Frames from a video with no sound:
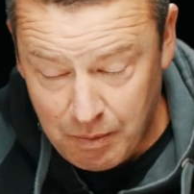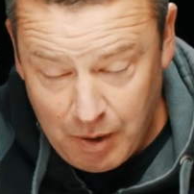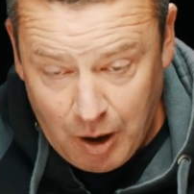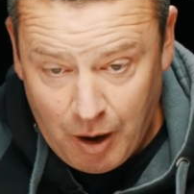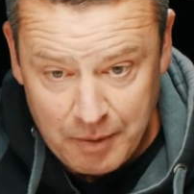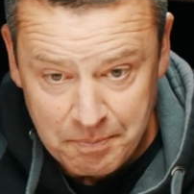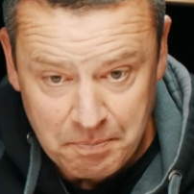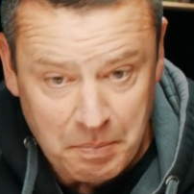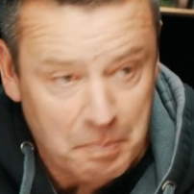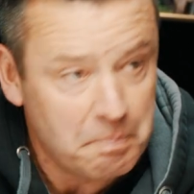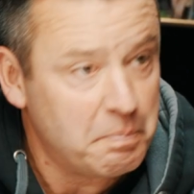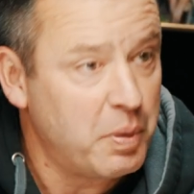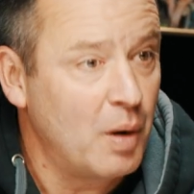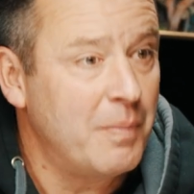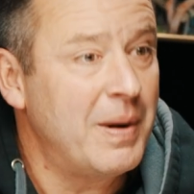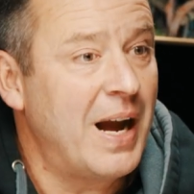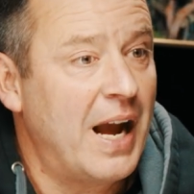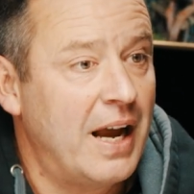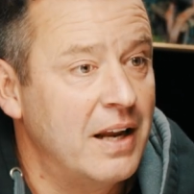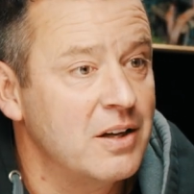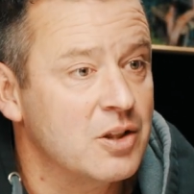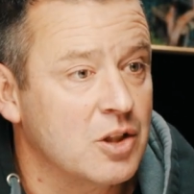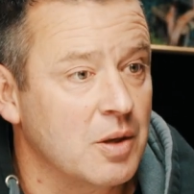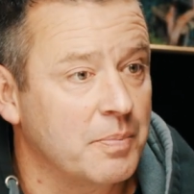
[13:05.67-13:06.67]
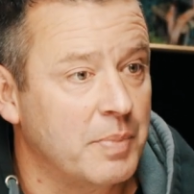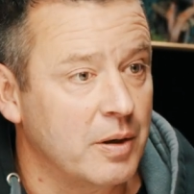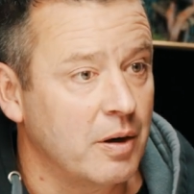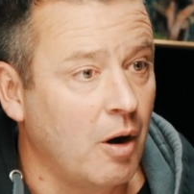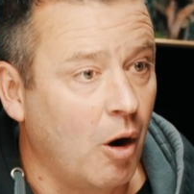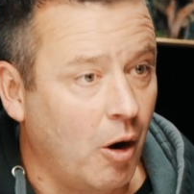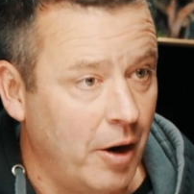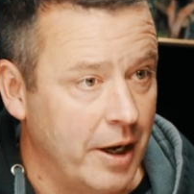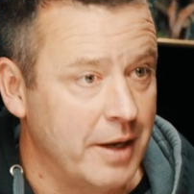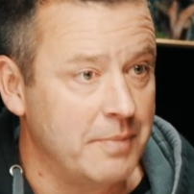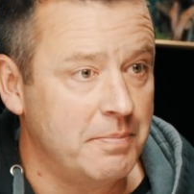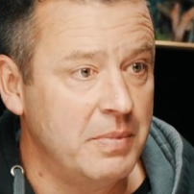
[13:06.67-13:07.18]
I put my hands up and
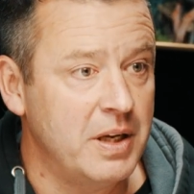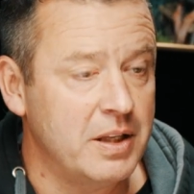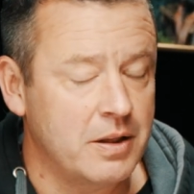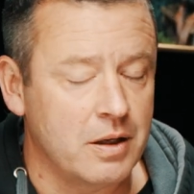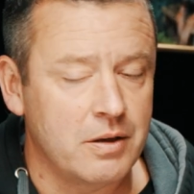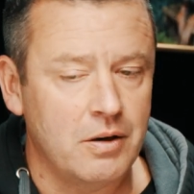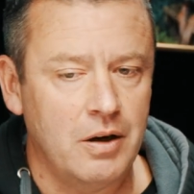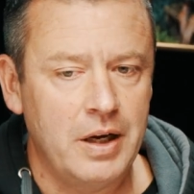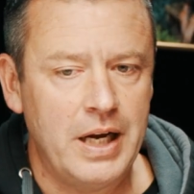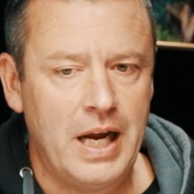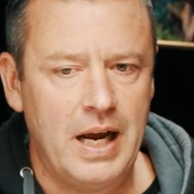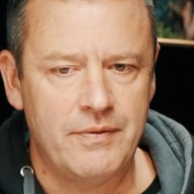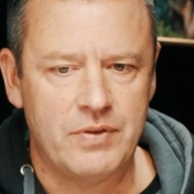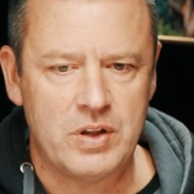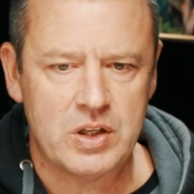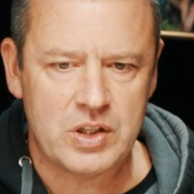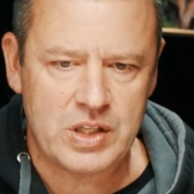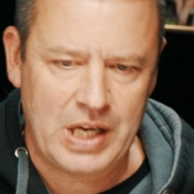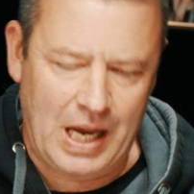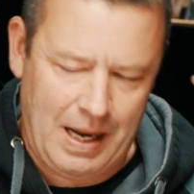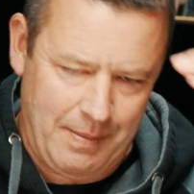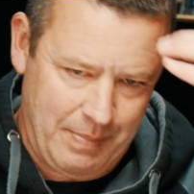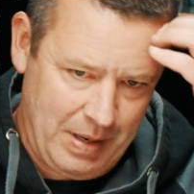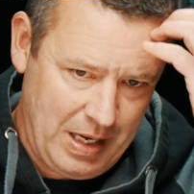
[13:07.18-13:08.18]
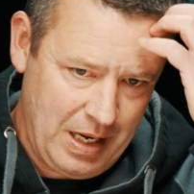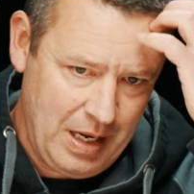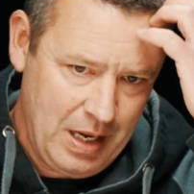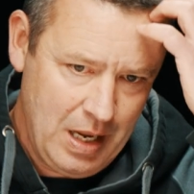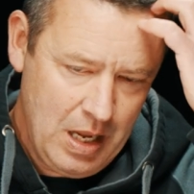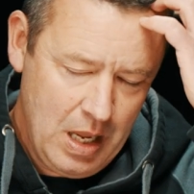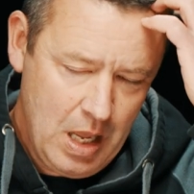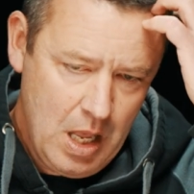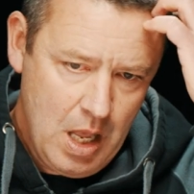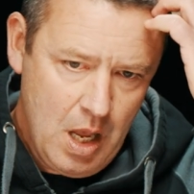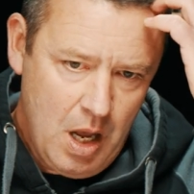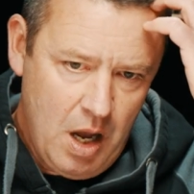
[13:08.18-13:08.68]
I admit that I have this habit
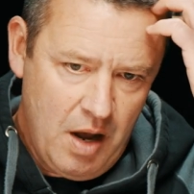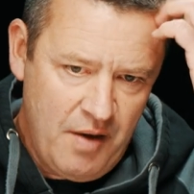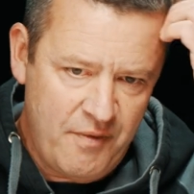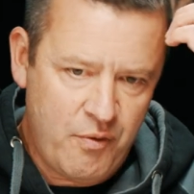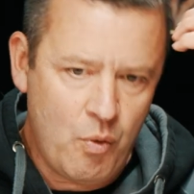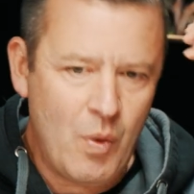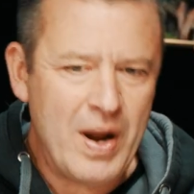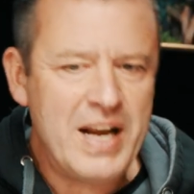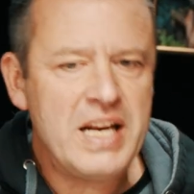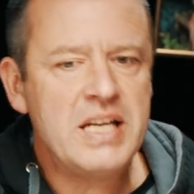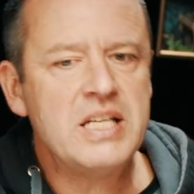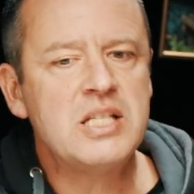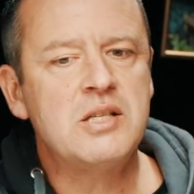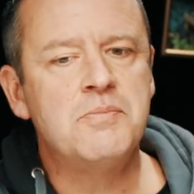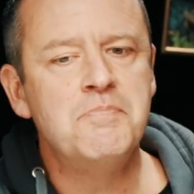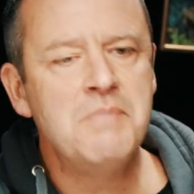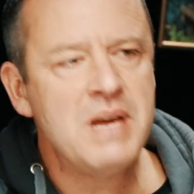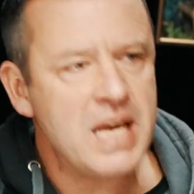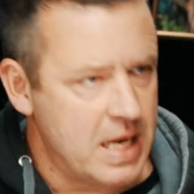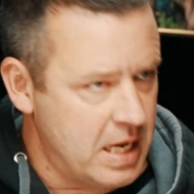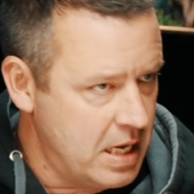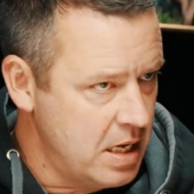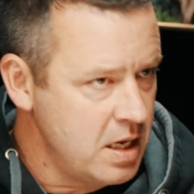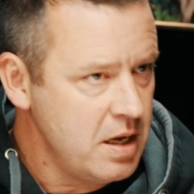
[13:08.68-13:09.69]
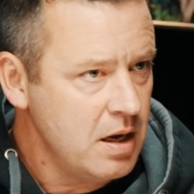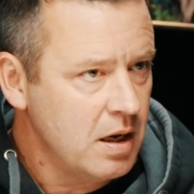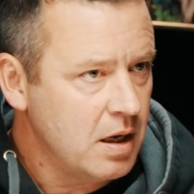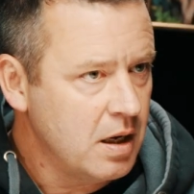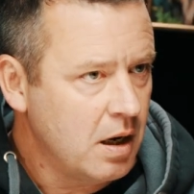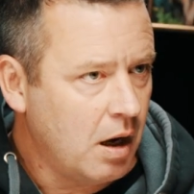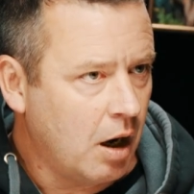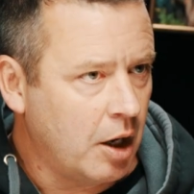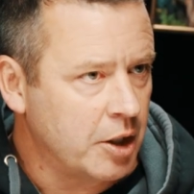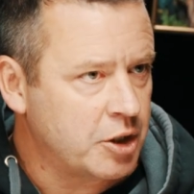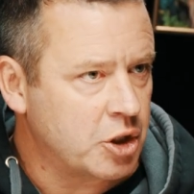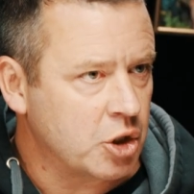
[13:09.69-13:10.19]
of when it's me,
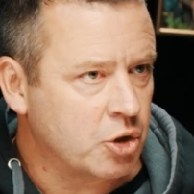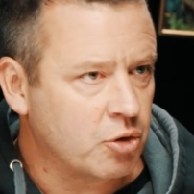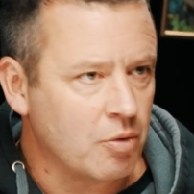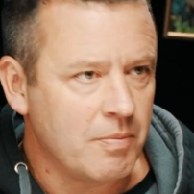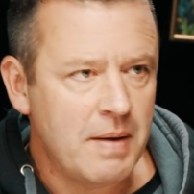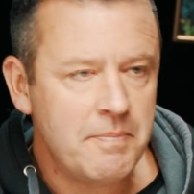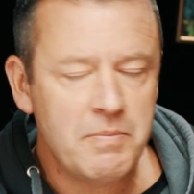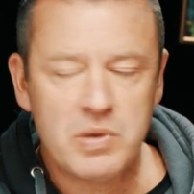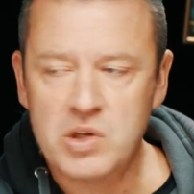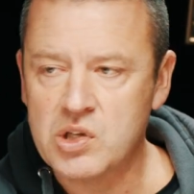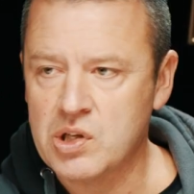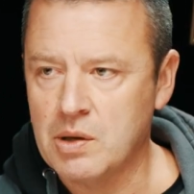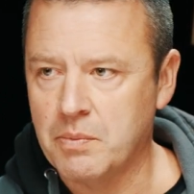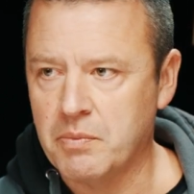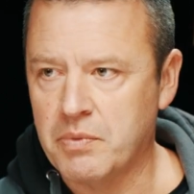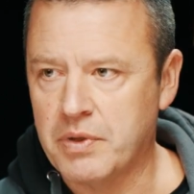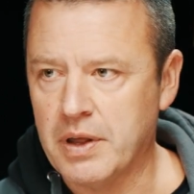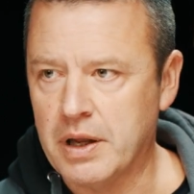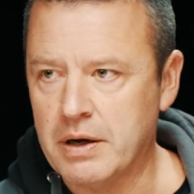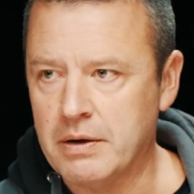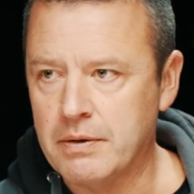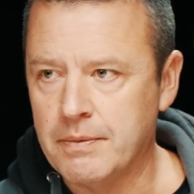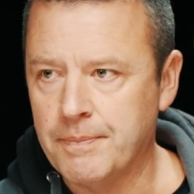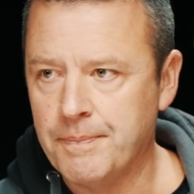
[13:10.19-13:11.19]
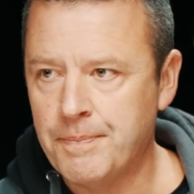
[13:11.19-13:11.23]
I just remember something.